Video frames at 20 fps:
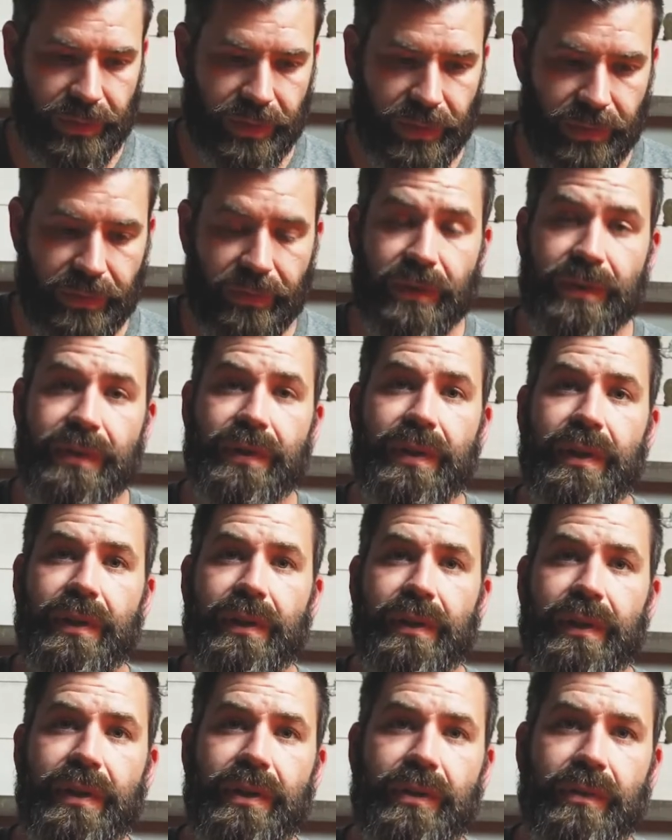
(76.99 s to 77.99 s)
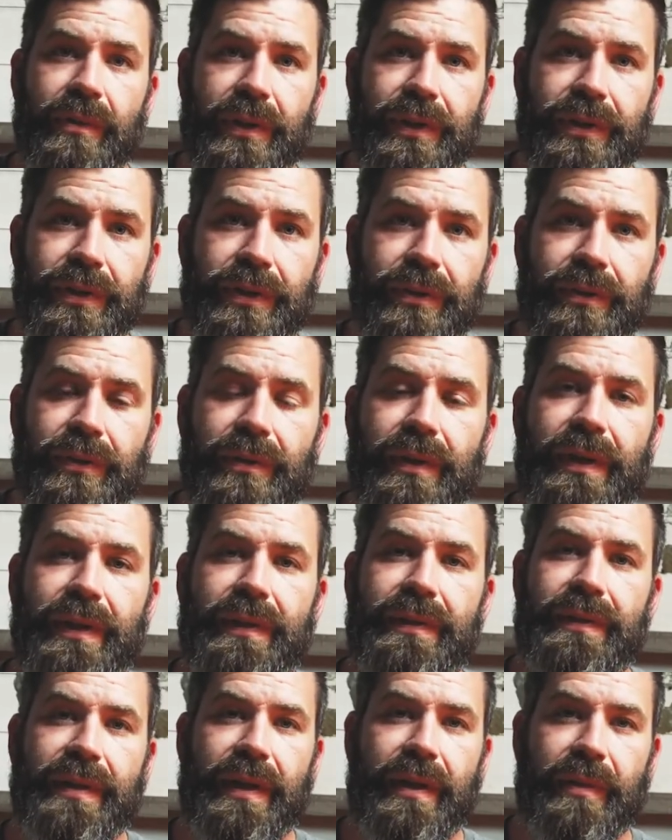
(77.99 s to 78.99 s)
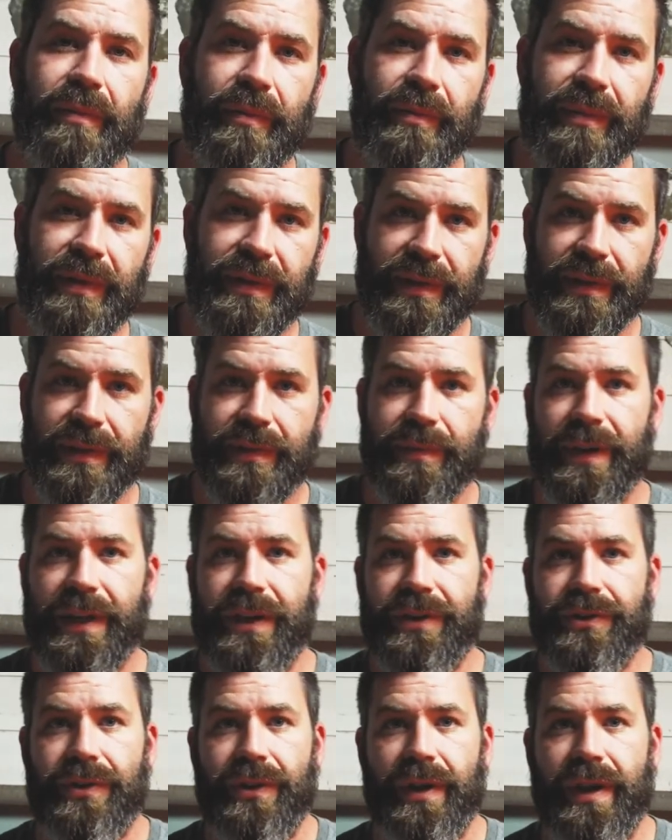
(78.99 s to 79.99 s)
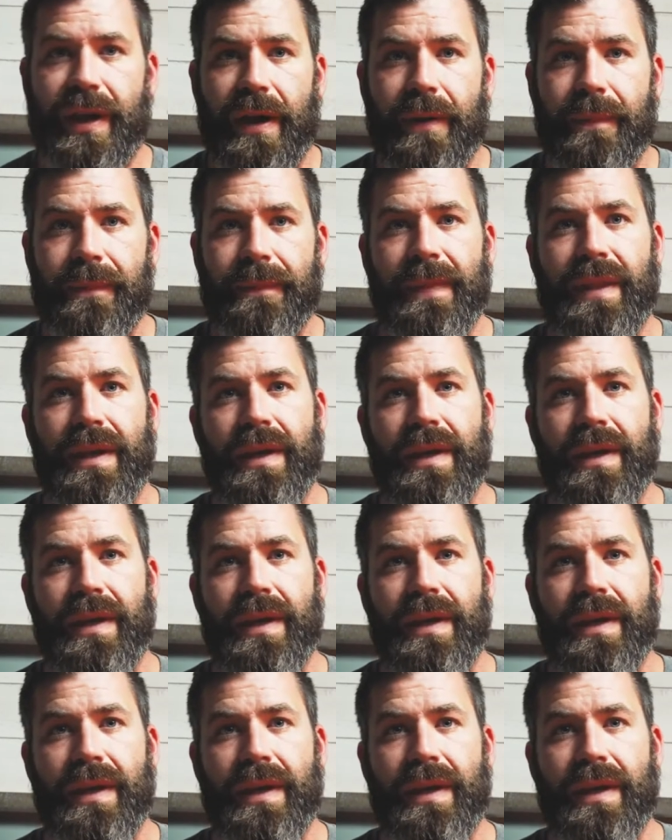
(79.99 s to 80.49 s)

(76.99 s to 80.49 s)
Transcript: So the first thing that you wanna do is set up a business manager account.